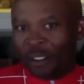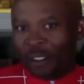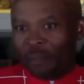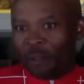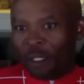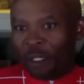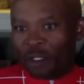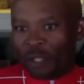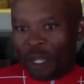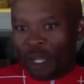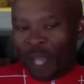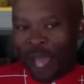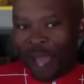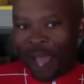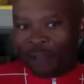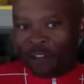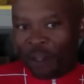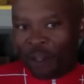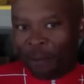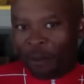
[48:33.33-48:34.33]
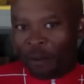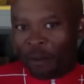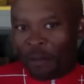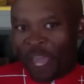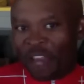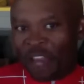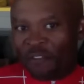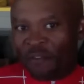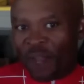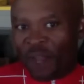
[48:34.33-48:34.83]
Because a lot, some of the
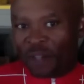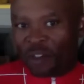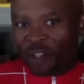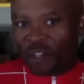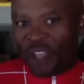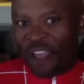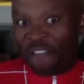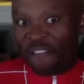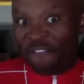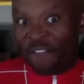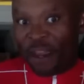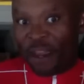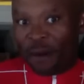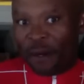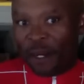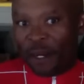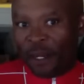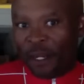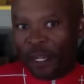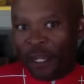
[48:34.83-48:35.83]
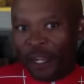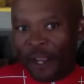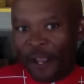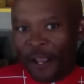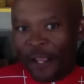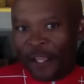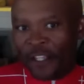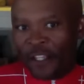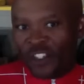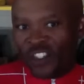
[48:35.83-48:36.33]
manufacturers have very
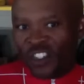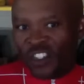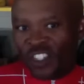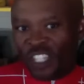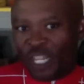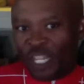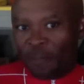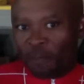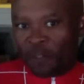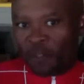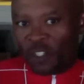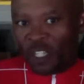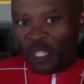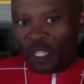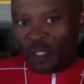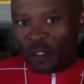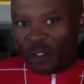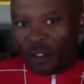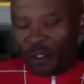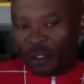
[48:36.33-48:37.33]
steep seat